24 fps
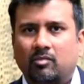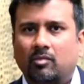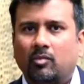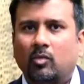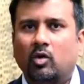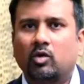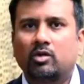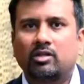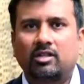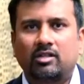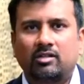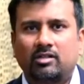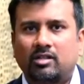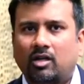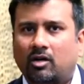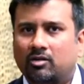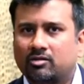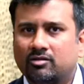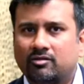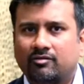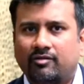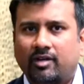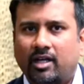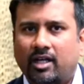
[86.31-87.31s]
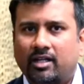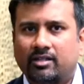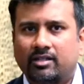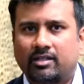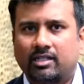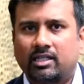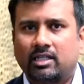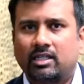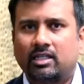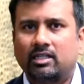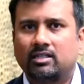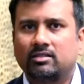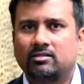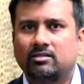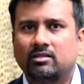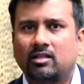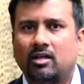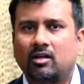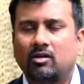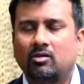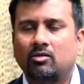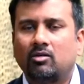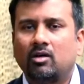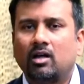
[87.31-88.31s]
more than 1,500 keys
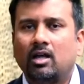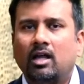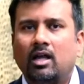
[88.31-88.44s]
now.